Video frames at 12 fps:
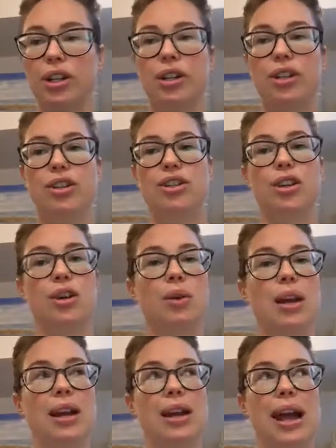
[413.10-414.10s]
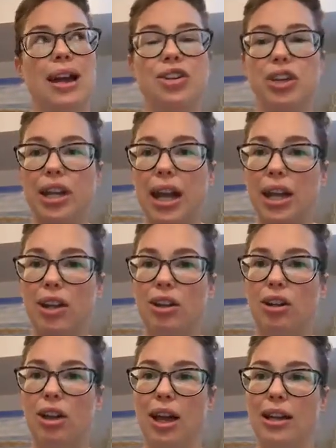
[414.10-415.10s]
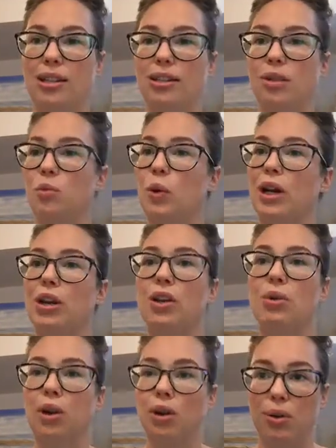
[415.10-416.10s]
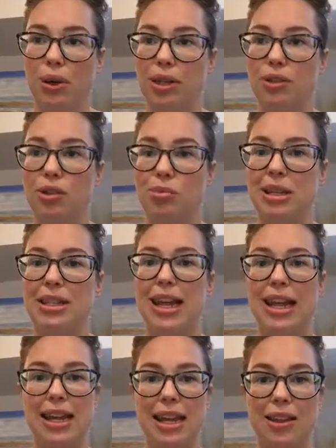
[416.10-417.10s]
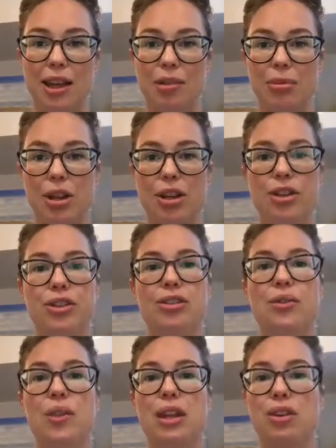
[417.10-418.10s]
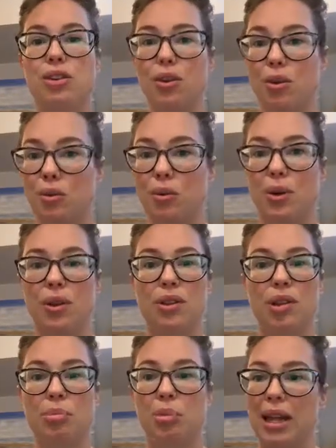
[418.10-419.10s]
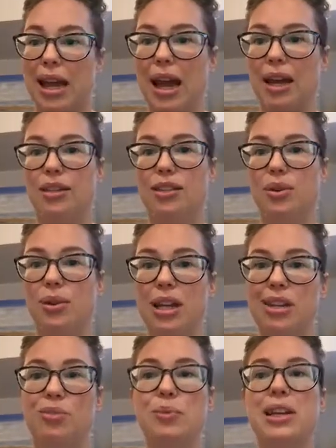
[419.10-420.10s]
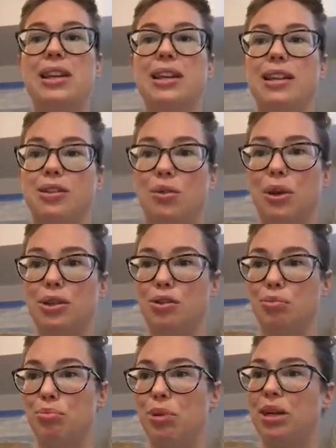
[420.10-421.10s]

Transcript: So educate your clients on where you are going to be taking them so they know the plan. So each week is going to build